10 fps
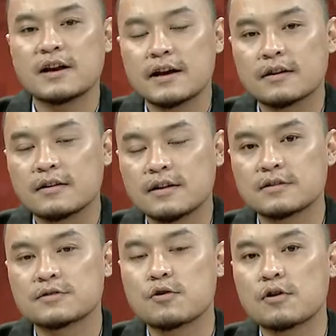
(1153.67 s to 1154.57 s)
like,
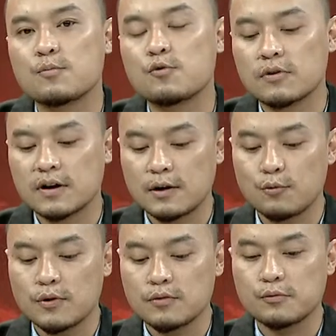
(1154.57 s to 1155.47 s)
let's talk more.
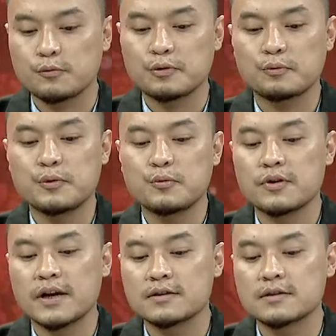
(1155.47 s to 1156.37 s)
We want to
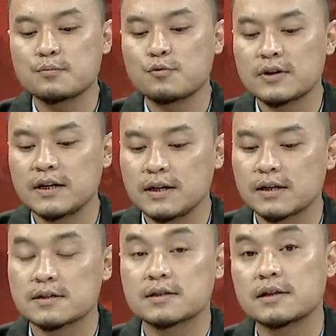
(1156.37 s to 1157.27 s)
get some more
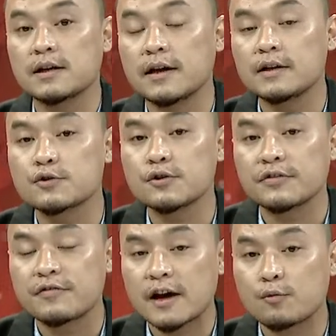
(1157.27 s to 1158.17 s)
details into your
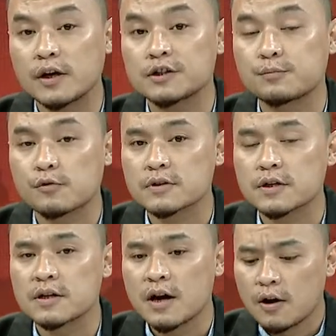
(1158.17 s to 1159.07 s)
evacuation
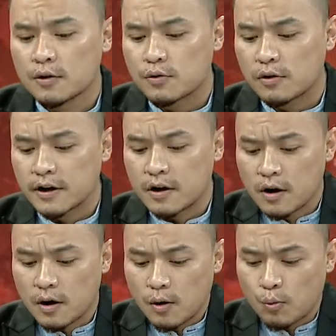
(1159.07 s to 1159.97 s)
process. So, all right,
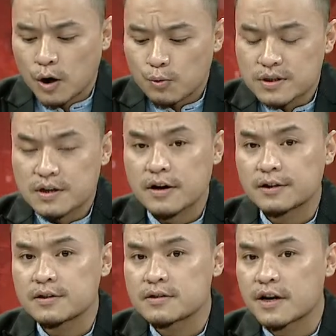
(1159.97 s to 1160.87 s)
What was the
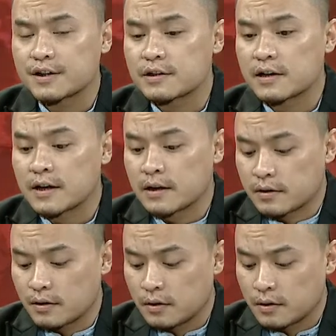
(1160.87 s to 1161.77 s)
registration like?
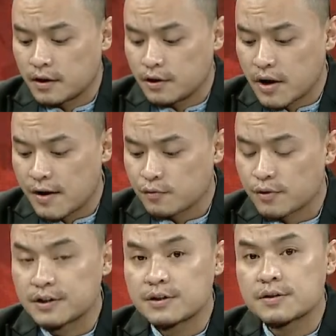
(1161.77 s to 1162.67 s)
Did you have to
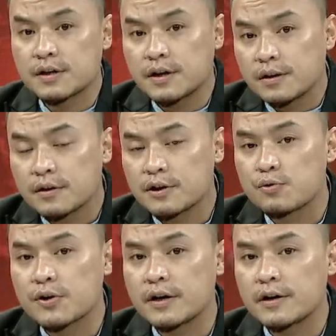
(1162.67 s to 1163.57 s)
register in the
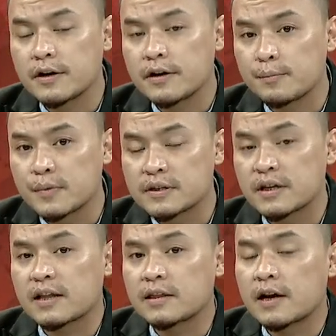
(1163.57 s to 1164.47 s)
Ukraine Indian Embassy,
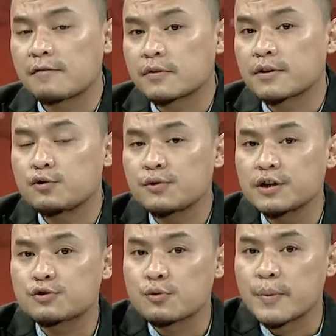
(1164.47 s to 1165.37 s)
and then after you
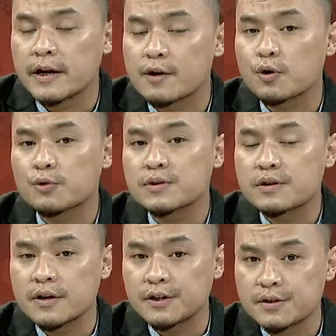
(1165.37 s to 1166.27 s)
reached Romania, what was the
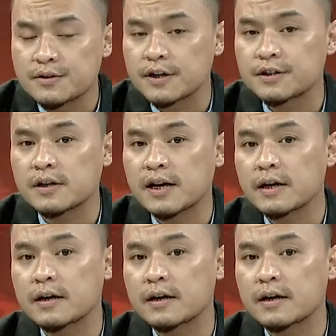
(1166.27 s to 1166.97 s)
registration like?